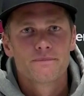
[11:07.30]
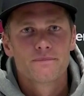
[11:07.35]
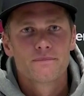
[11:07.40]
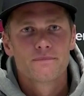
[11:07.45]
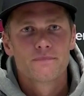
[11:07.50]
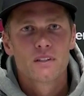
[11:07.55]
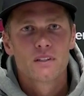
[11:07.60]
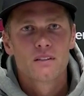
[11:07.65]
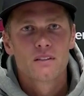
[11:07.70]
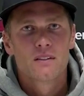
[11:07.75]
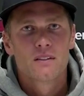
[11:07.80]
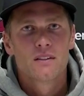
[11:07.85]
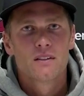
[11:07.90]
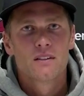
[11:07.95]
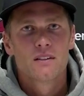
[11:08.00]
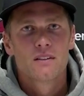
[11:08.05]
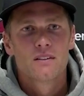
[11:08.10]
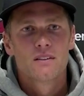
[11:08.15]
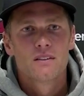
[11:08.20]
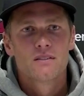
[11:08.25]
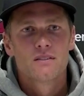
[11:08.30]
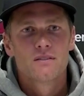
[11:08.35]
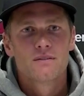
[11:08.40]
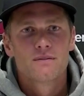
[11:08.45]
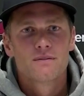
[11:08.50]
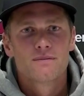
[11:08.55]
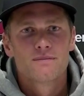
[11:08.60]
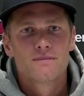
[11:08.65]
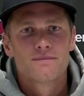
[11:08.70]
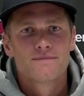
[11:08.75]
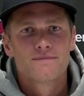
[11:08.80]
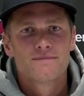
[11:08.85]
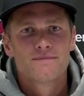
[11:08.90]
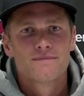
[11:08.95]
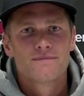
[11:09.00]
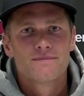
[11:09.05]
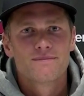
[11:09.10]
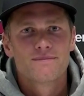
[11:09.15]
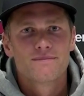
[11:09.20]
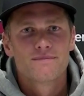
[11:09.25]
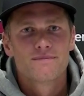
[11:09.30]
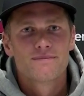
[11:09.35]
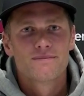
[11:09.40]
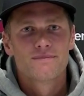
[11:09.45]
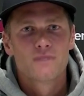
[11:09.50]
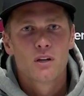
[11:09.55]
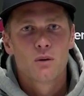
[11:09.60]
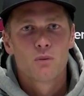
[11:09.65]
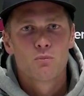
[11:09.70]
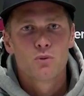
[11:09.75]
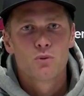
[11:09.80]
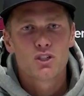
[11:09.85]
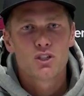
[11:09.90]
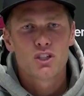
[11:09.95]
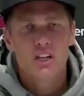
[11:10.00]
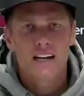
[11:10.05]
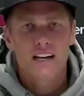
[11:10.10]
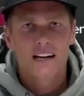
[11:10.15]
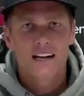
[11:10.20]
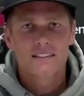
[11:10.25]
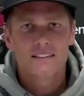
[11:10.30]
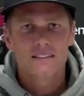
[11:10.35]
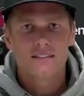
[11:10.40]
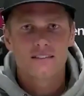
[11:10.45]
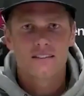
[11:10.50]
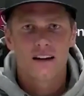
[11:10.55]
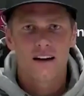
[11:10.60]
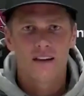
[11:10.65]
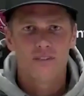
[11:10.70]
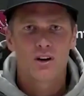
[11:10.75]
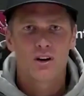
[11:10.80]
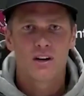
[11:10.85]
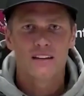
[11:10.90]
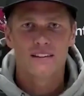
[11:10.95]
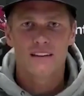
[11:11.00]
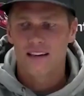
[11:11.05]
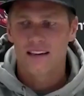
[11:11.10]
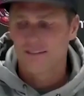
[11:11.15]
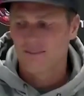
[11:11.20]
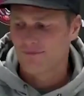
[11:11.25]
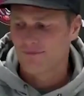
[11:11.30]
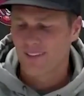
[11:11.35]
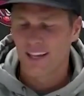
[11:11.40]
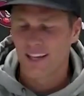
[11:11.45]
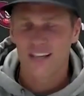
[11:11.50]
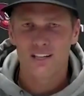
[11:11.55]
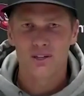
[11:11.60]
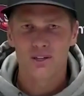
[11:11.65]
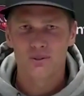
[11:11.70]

All right, that's all, for today. Tom, thanks for taking Appreciate the time. Appreciate it, guys. Have a great day. Thank you.